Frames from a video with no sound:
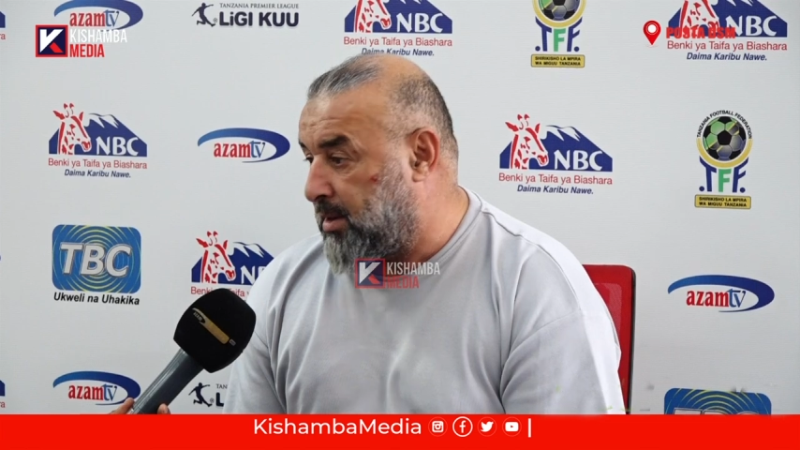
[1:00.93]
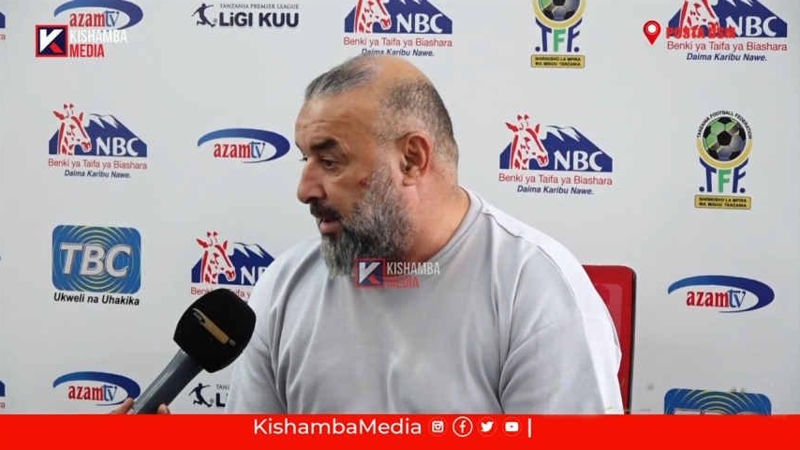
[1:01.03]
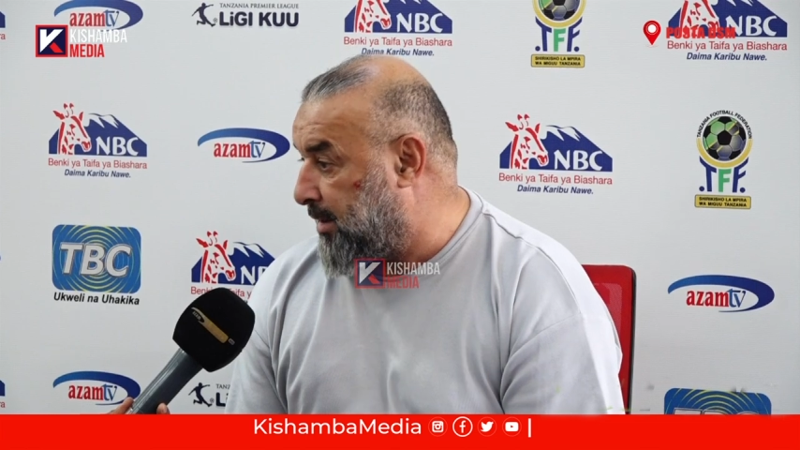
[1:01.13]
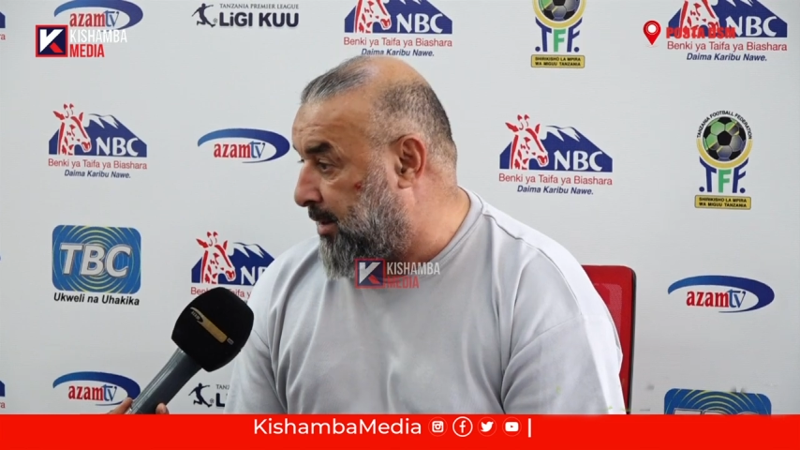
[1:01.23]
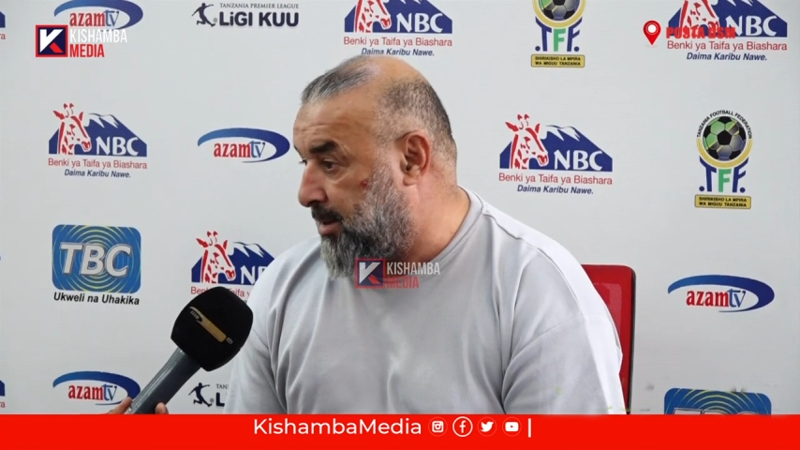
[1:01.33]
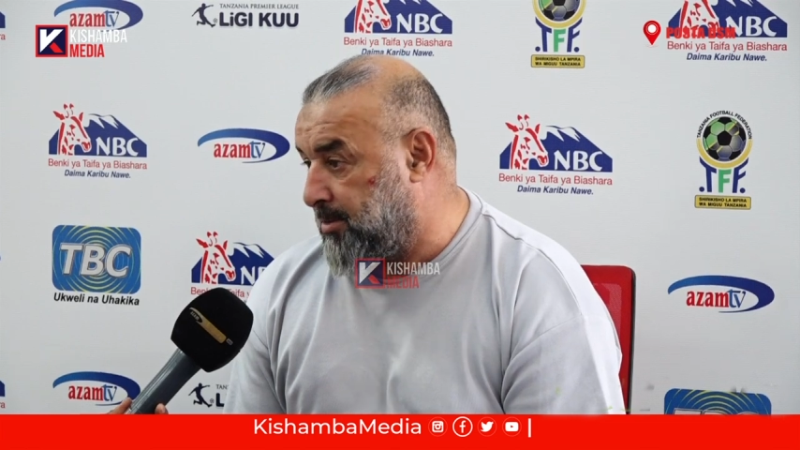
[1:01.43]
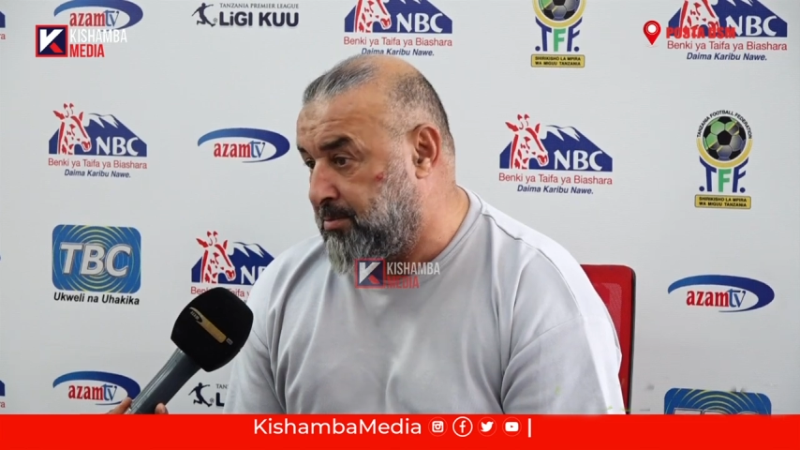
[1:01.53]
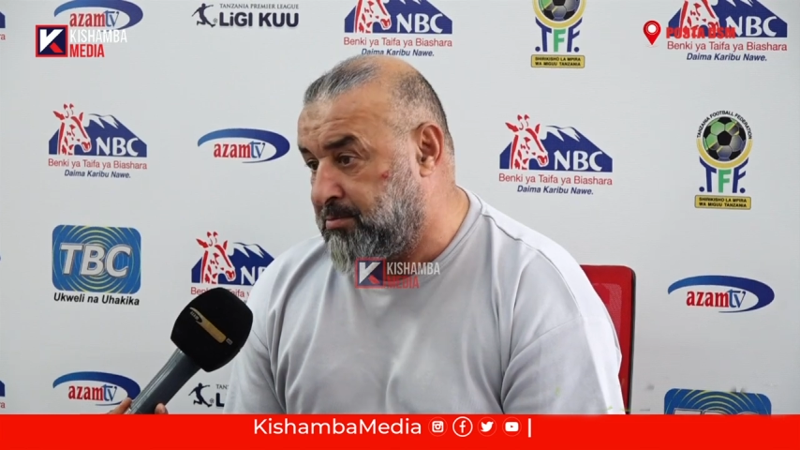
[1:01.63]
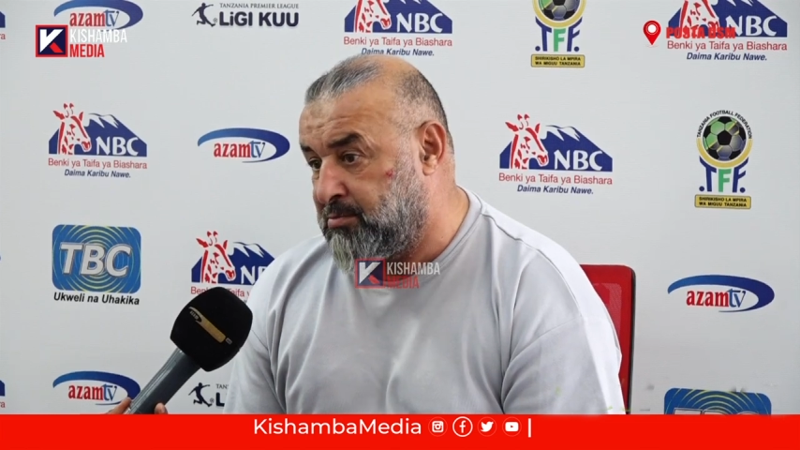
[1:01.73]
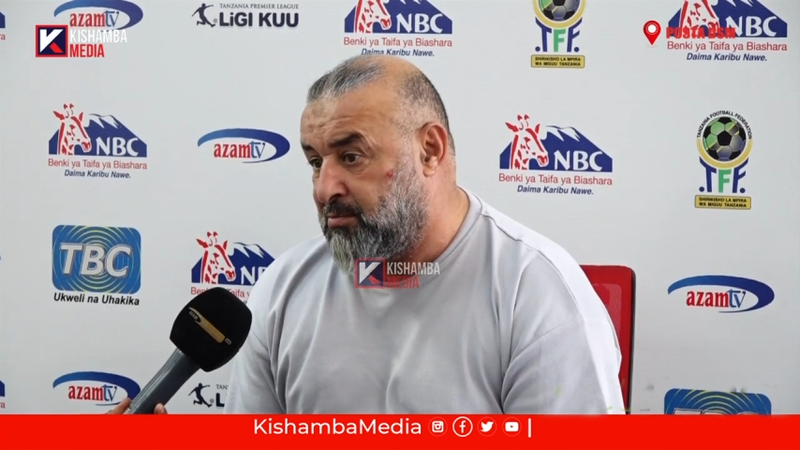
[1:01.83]
Kagera.
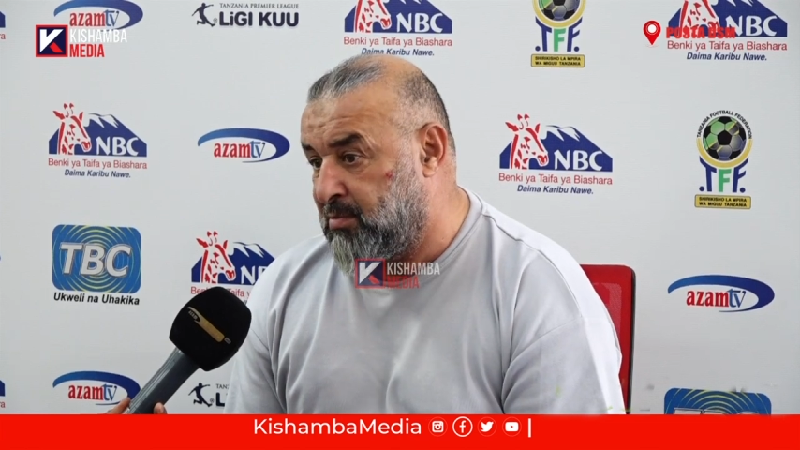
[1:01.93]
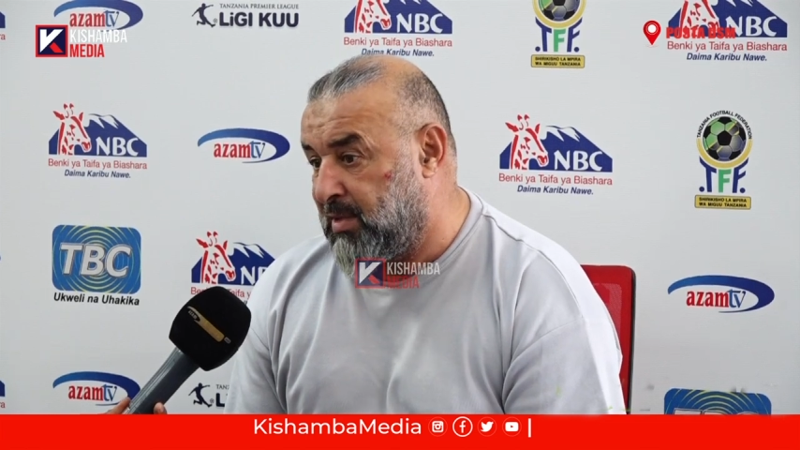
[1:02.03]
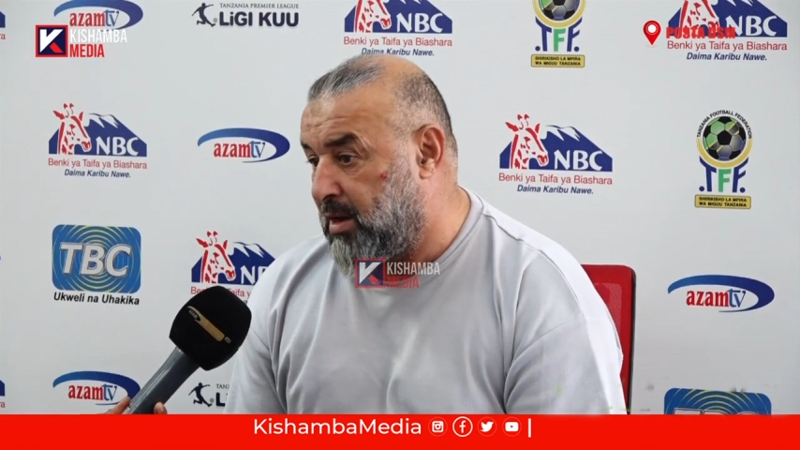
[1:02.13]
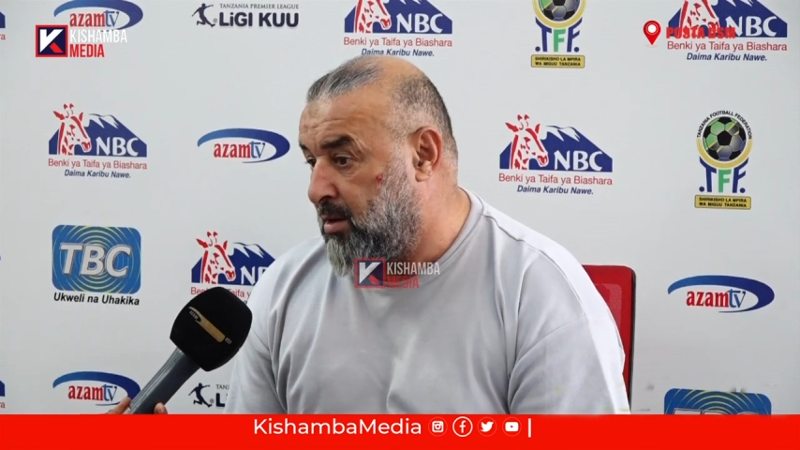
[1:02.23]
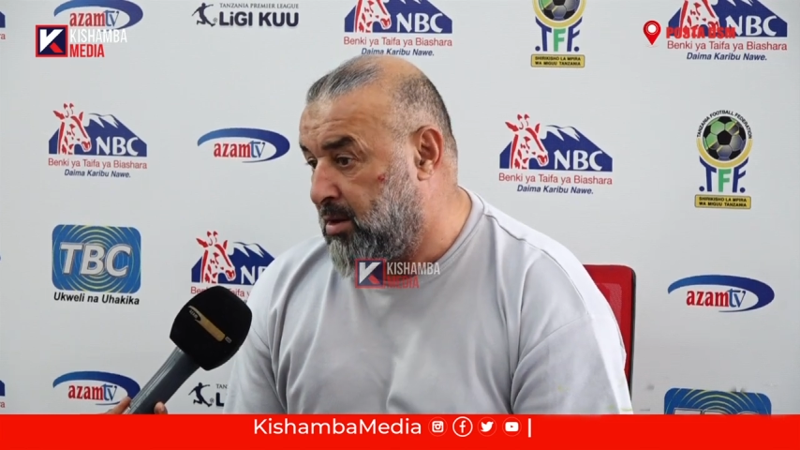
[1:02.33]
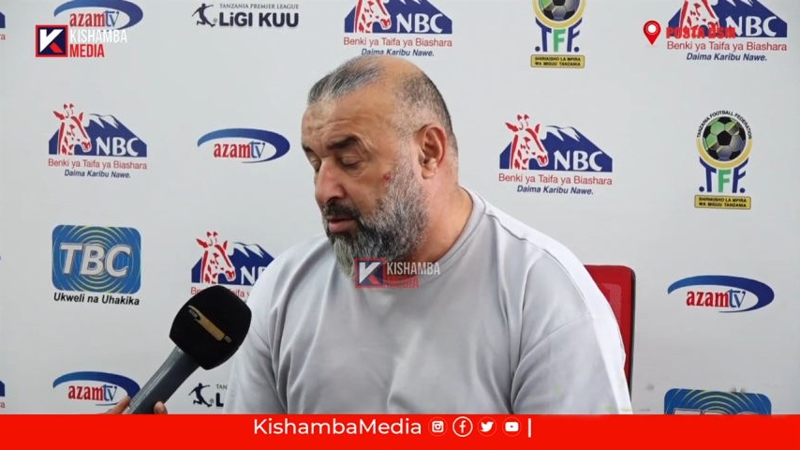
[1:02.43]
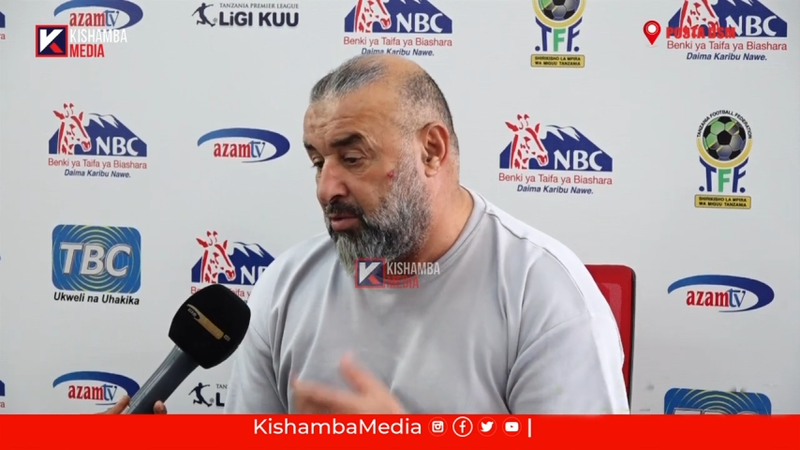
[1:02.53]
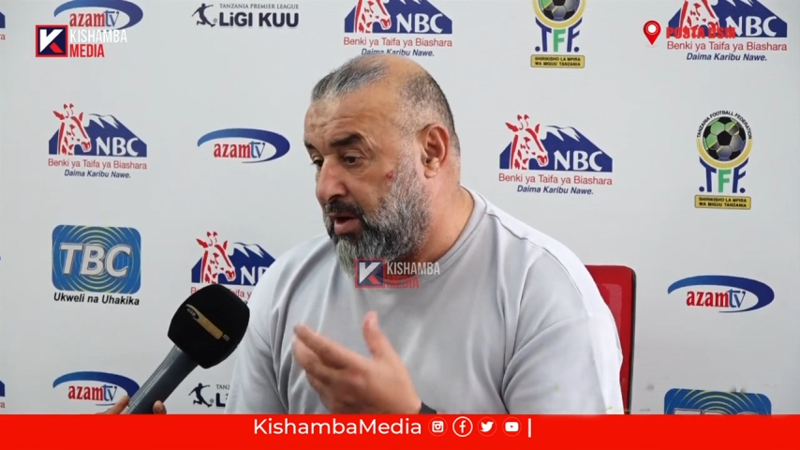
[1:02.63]
We